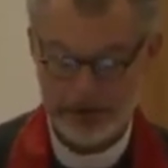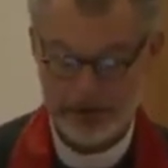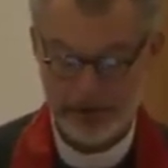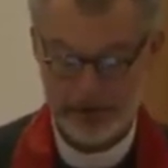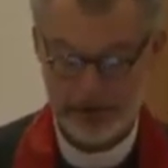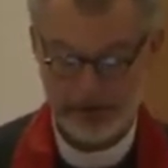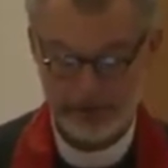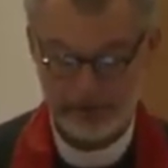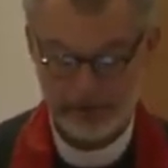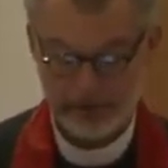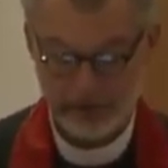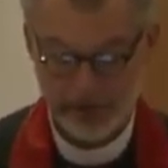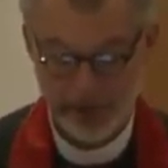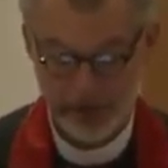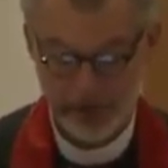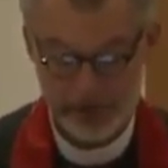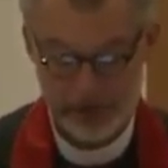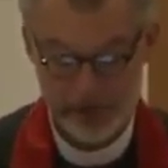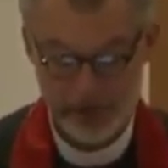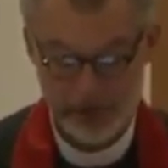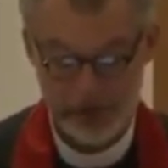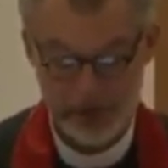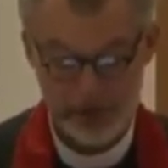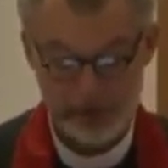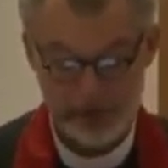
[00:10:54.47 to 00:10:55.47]
on our
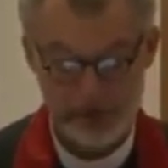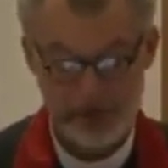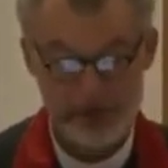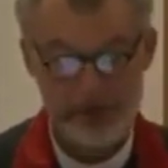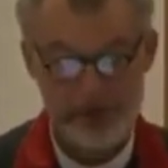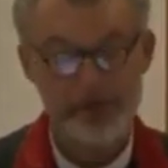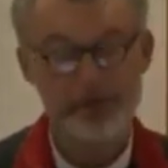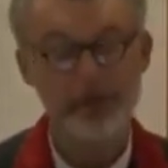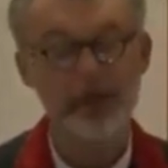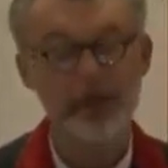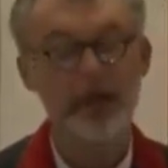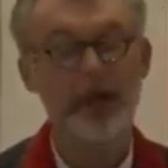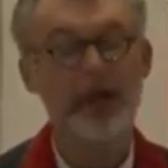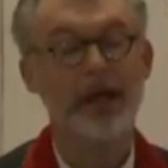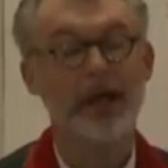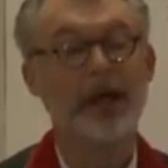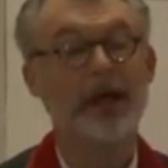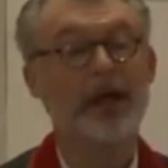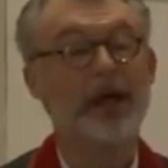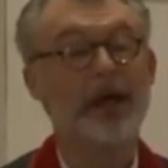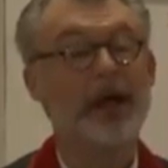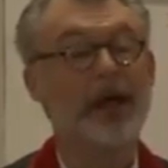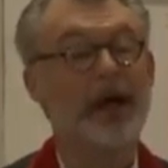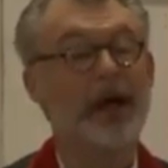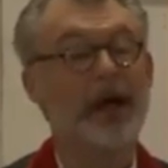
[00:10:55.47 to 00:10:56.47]
friendships,
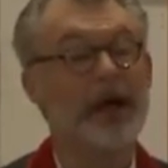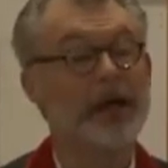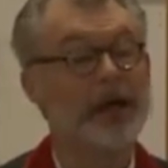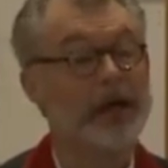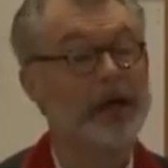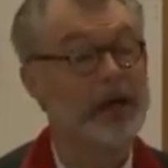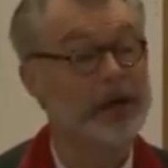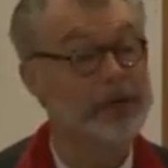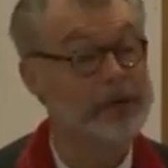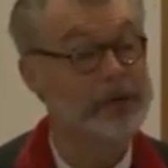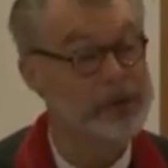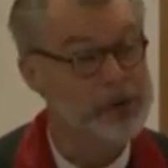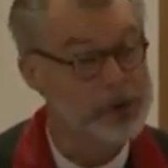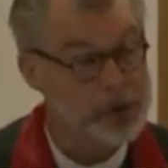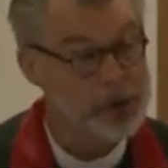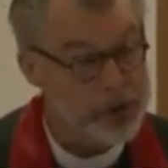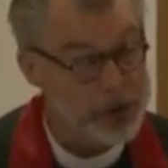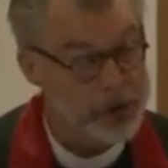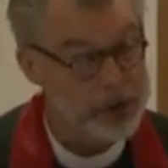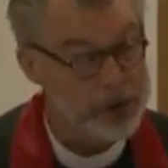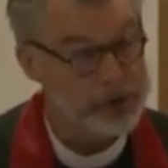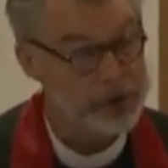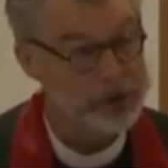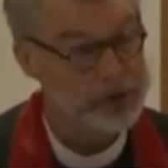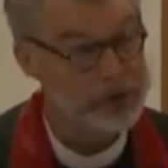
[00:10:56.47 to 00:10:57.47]
on our
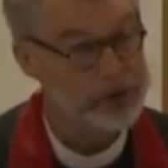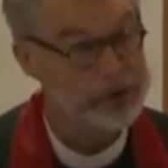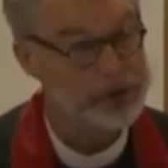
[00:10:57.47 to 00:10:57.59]
church.